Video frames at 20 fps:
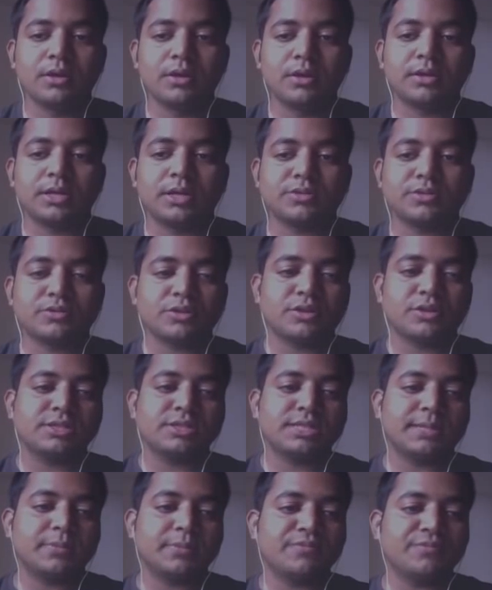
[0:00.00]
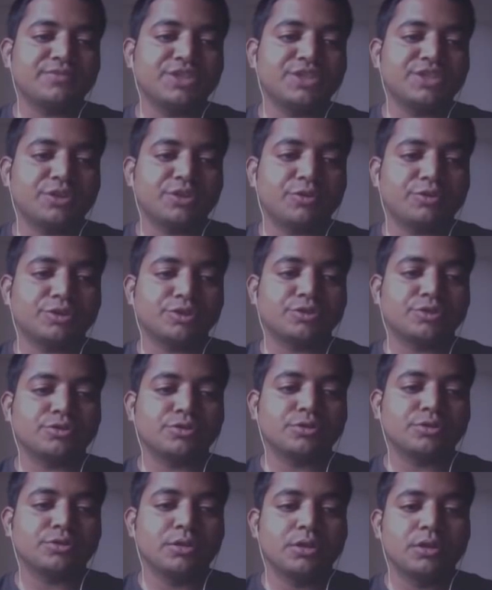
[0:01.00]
That is the concept of J.J. Ross.